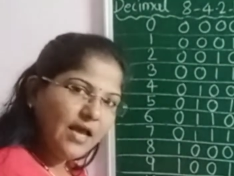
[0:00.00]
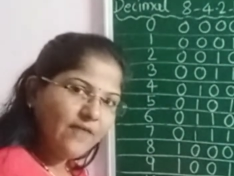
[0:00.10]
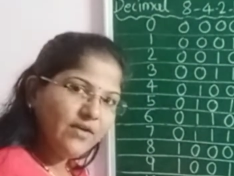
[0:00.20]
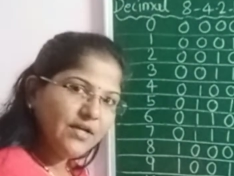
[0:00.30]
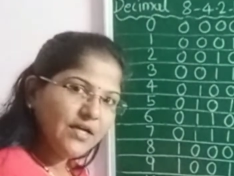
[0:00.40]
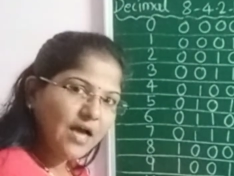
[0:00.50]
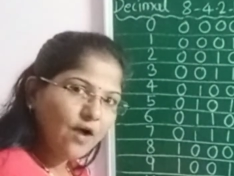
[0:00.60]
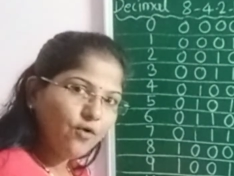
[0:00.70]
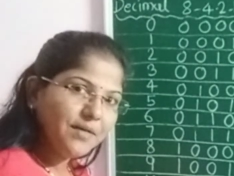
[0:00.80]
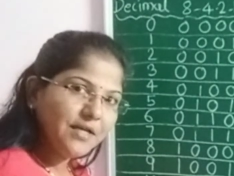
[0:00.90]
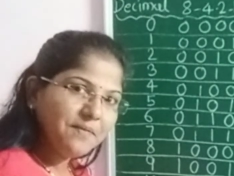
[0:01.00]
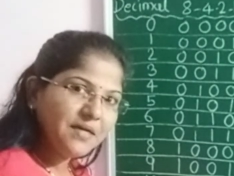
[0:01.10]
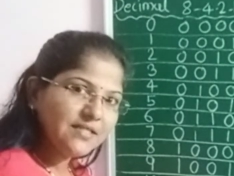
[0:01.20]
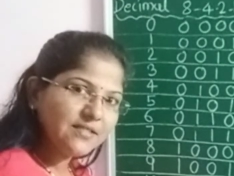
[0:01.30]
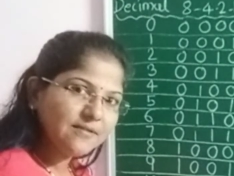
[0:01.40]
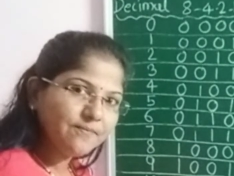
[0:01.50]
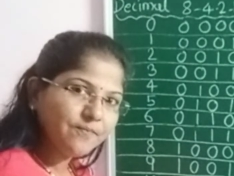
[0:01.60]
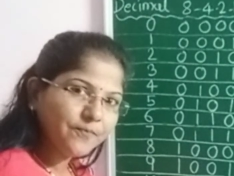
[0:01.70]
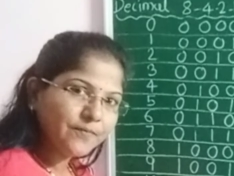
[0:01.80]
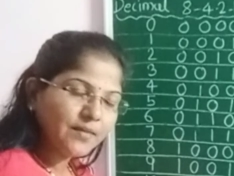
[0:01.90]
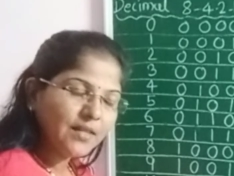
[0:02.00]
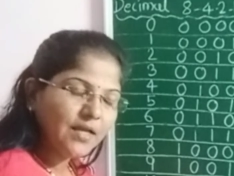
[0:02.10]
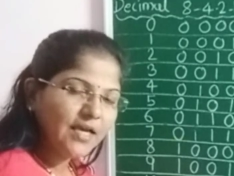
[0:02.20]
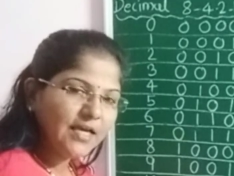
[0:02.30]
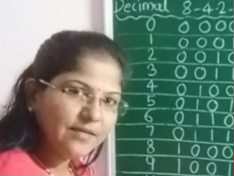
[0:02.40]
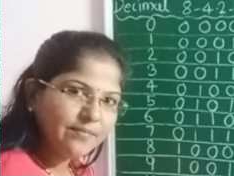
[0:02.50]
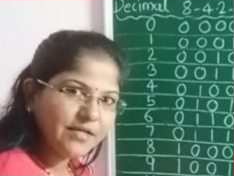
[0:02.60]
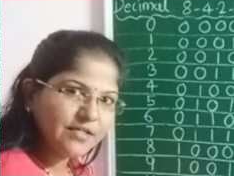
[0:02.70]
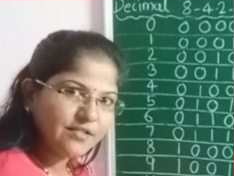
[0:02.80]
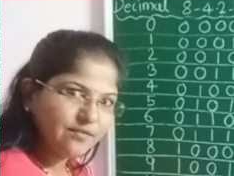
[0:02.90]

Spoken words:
I will need how many bits? 8 bits,